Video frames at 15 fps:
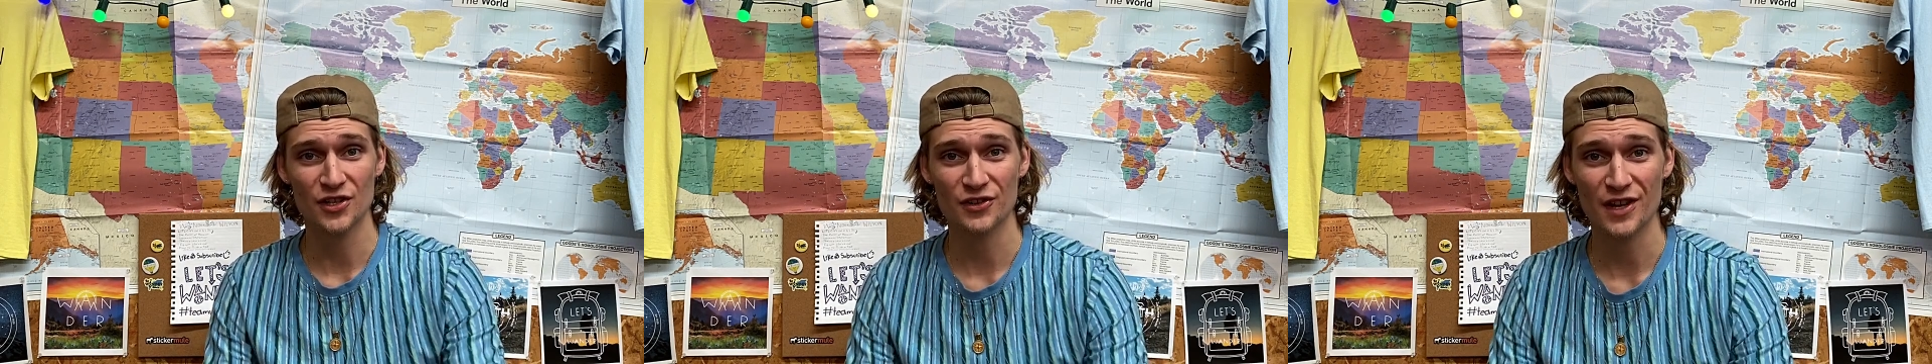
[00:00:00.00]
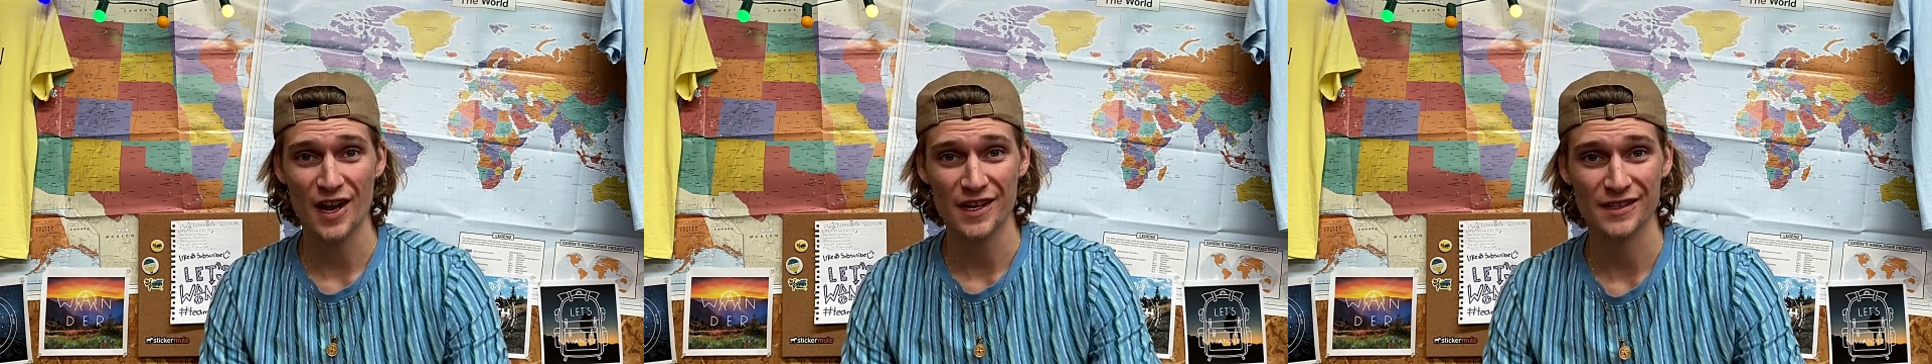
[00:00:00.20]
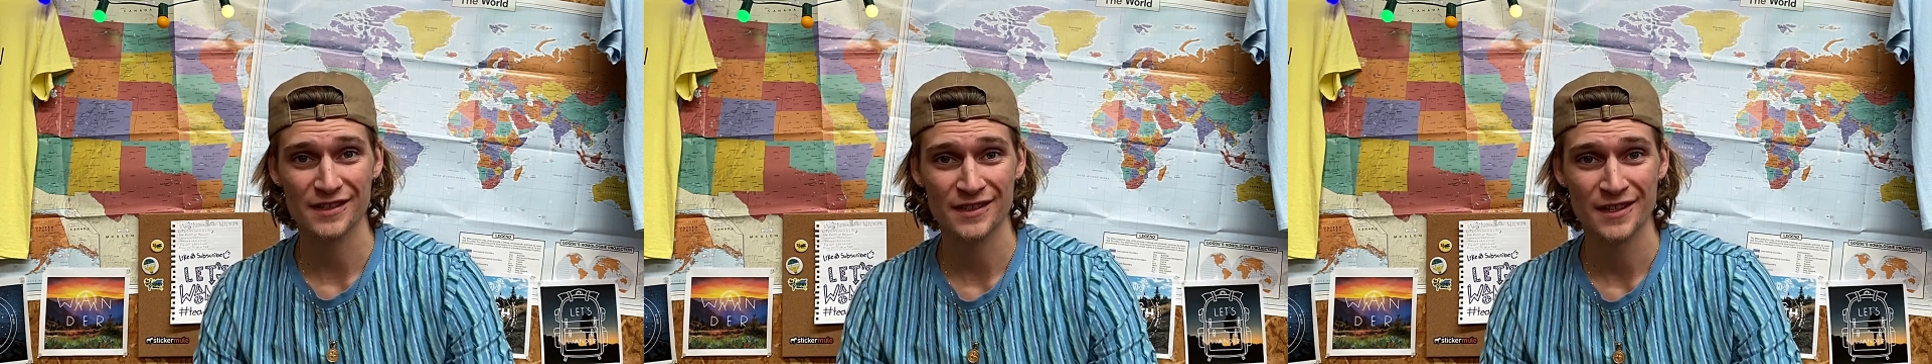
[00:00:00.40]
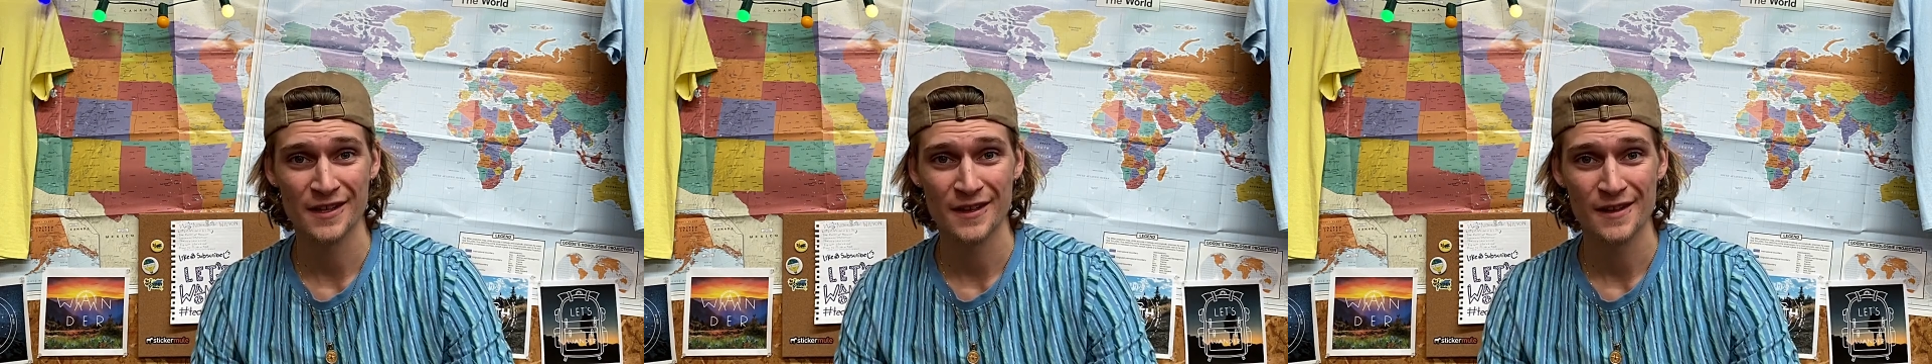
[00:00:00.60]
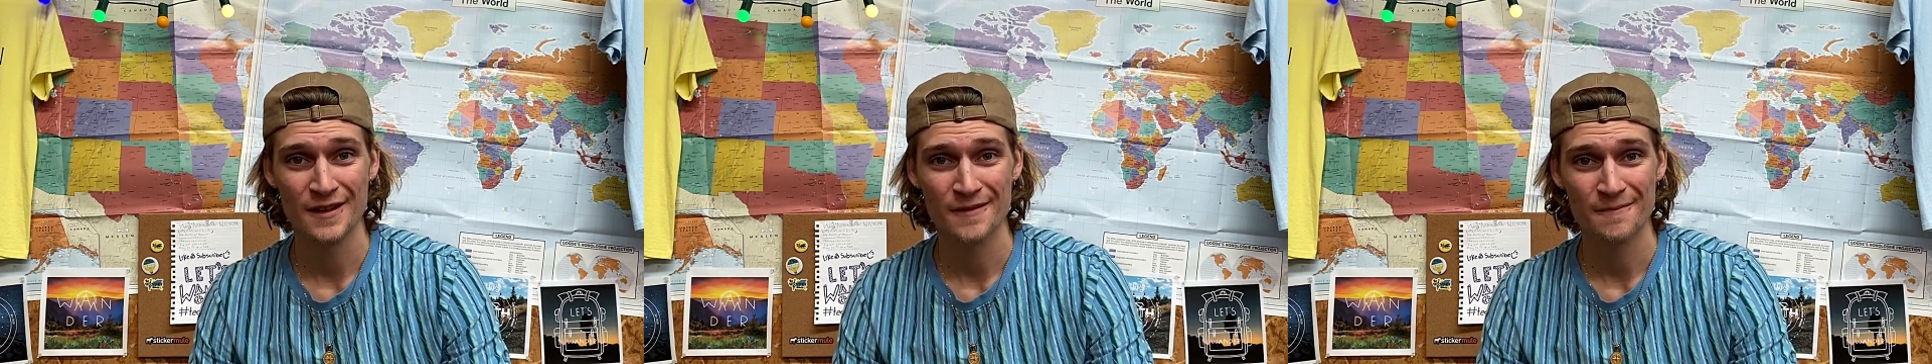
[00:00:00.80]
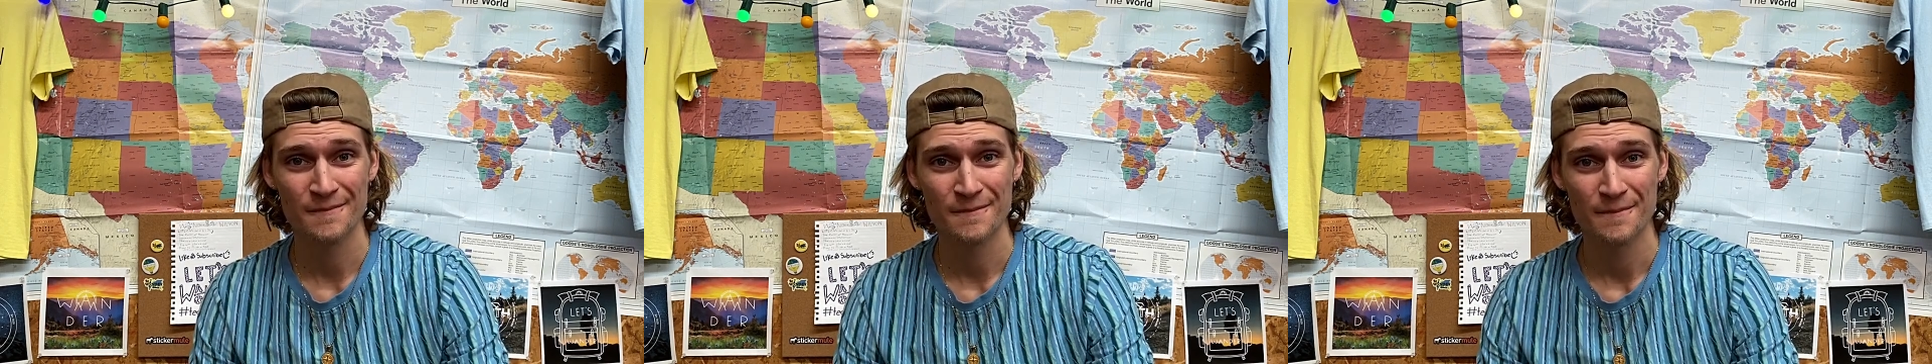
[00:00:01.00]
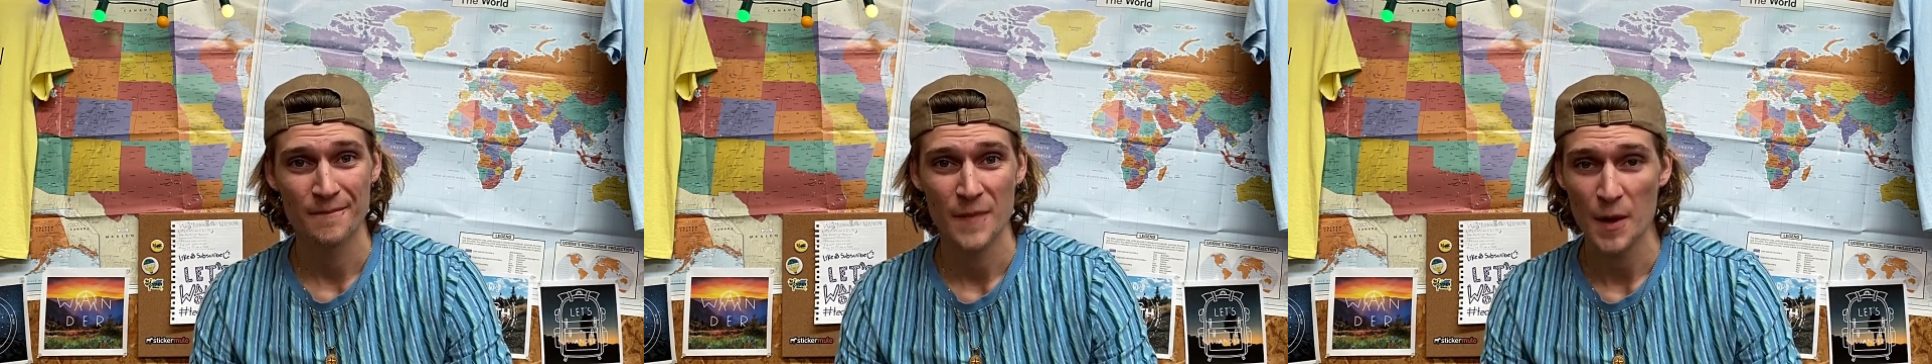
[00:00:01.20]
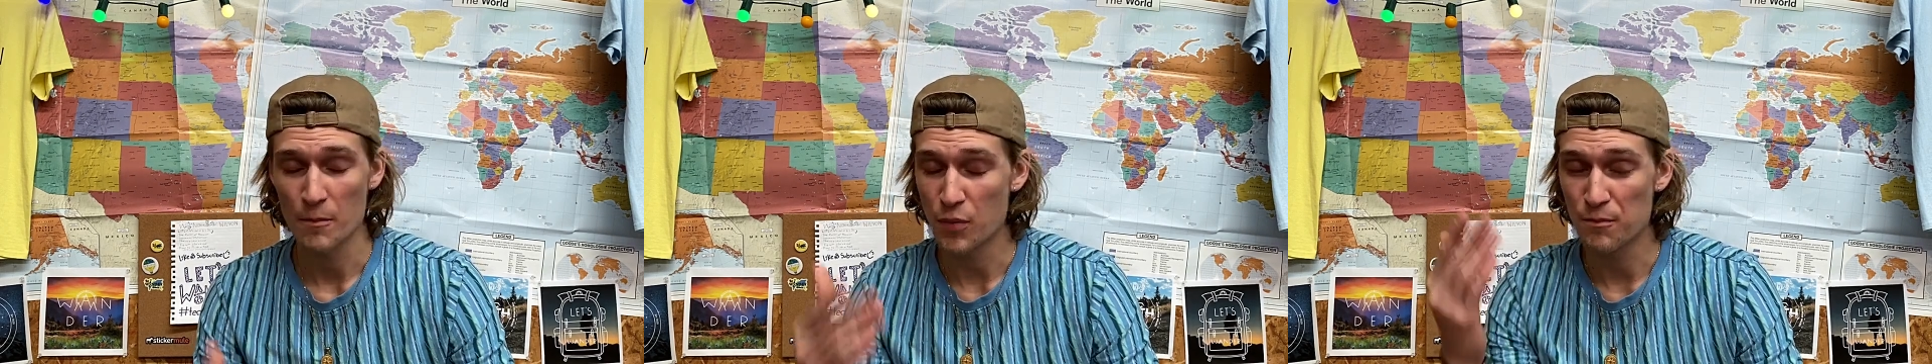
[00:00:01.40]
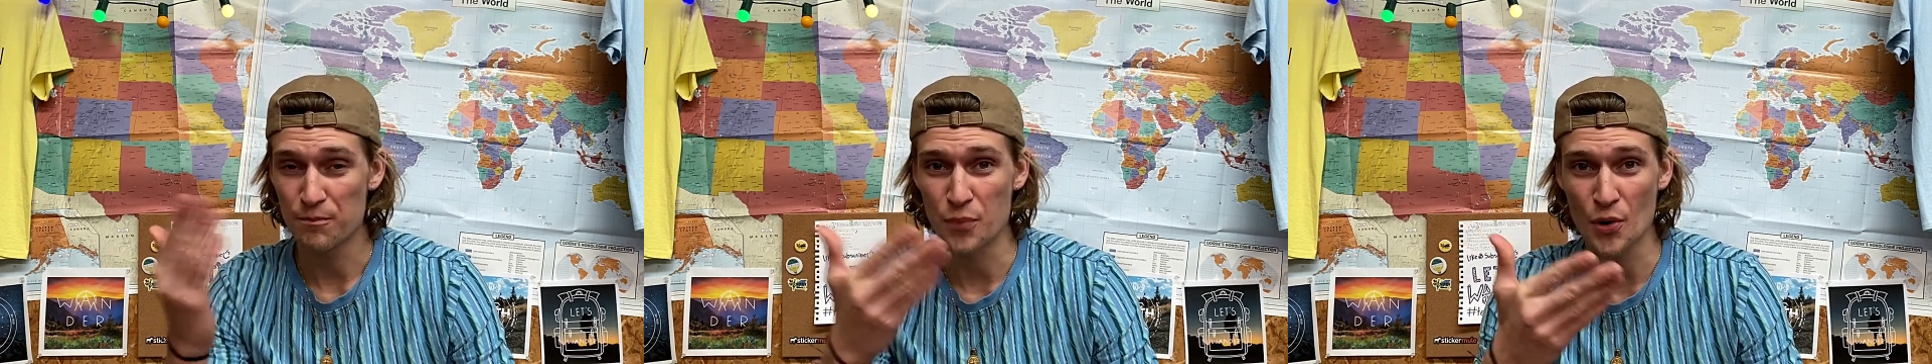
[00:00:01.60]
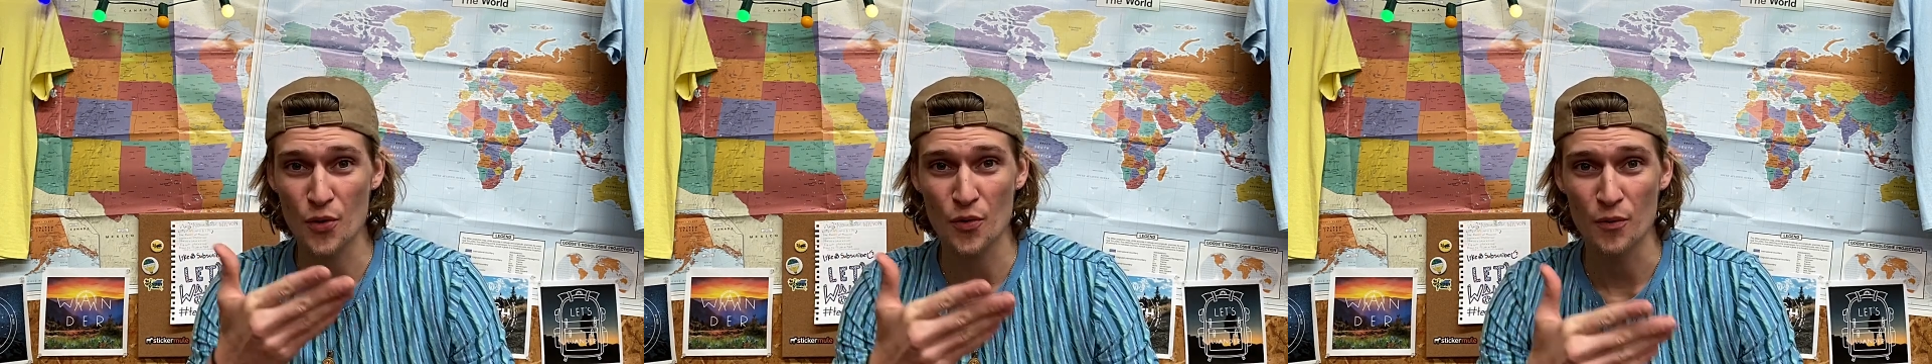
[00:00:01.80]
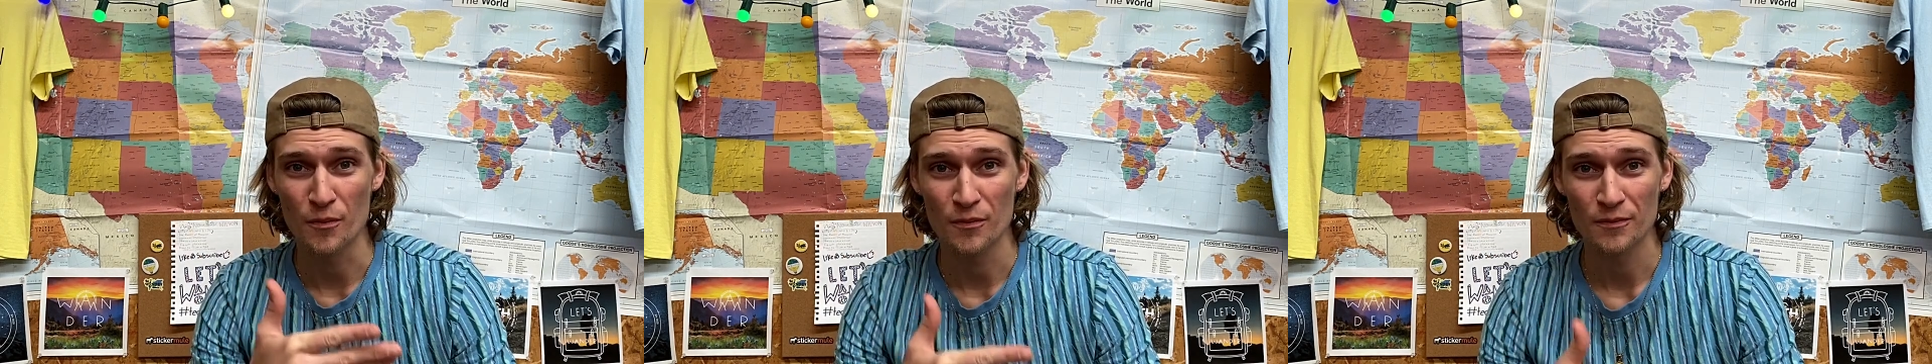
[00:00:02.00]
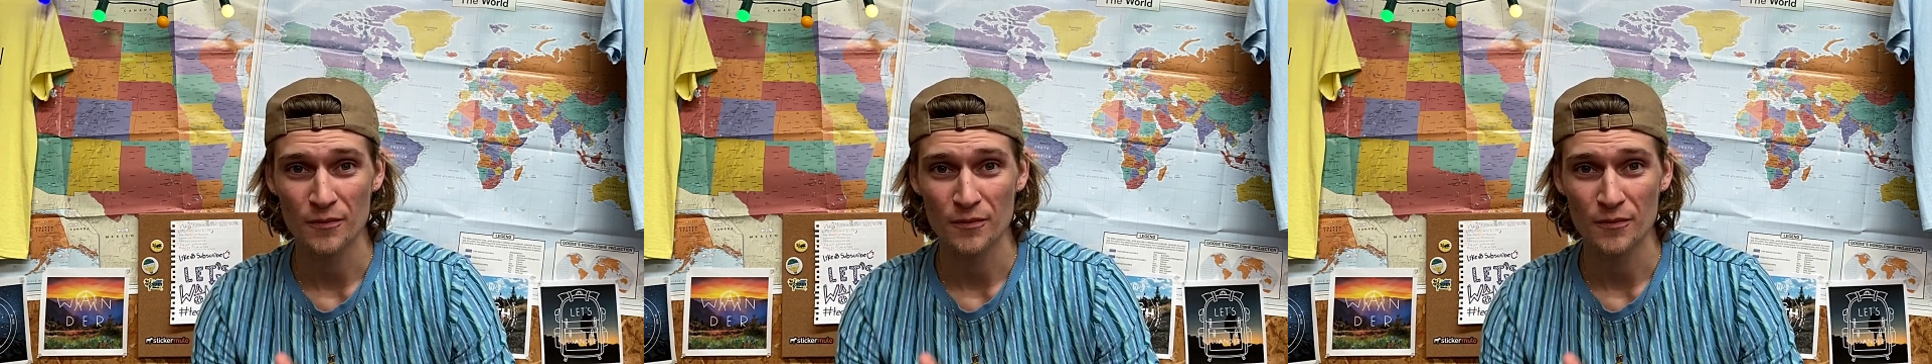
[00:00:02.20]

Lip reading: you guys. Boom!